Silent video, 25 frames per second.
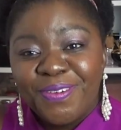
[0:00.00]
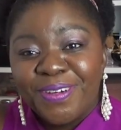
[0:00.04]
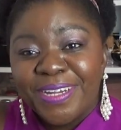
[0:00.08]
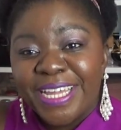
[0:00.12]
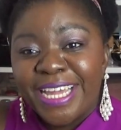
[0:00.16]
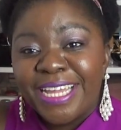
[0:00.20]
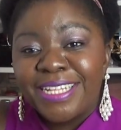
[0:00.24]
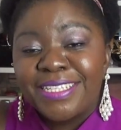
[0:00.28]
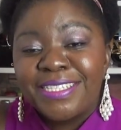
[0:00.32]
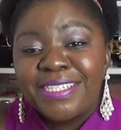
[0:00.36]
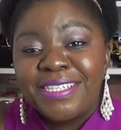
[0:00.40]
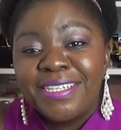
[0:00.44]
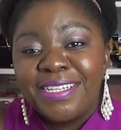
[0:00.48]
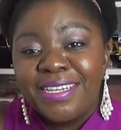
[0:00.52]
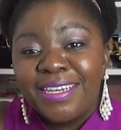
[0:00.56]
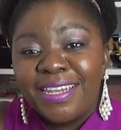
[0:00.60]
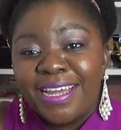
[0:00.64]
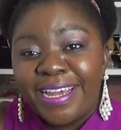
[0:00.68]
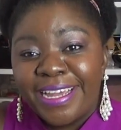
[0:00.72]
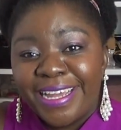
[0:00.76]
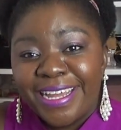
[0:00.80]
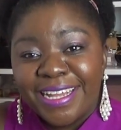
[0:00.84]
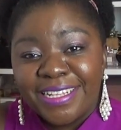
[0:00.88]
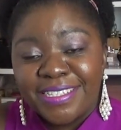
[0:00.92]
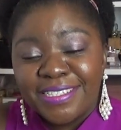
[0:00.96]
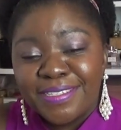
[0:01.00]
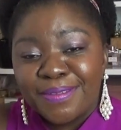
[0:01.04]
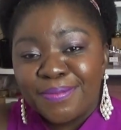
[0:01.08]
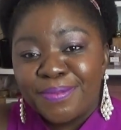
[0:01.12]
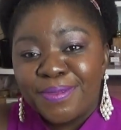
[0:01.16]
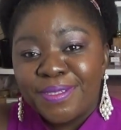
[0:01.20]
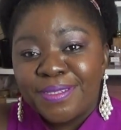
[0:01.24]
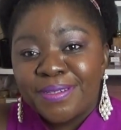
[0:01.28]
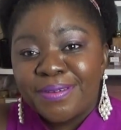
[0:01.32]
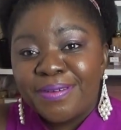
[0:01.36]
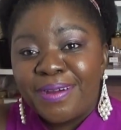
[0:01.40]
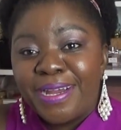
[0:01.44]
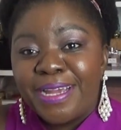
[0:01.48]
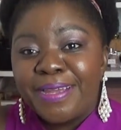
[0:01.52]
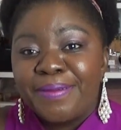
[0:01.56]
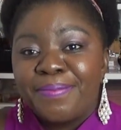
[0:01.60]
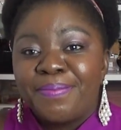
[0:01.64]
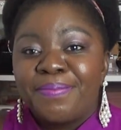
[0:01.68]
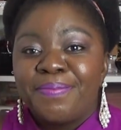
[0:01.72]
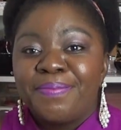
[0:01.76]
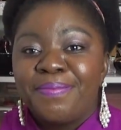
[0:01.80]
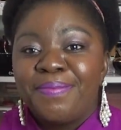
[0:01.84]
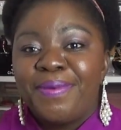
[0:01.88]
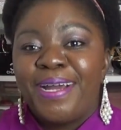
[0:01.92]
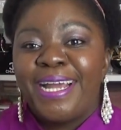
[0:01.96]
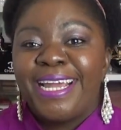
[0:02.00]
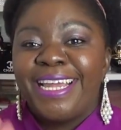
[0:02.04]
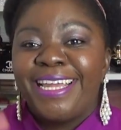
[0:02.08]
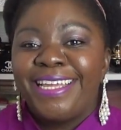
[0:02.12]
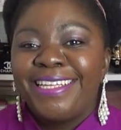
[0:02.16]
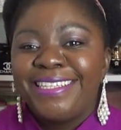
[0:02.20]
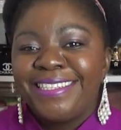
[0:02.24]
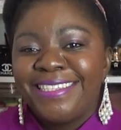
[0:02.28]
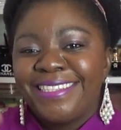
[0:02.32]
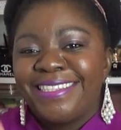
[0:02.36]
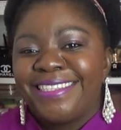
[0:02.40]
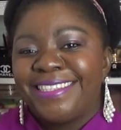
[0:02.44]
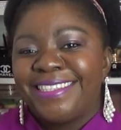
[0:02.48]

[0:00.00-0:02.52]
forget to like and subscribe. Bye.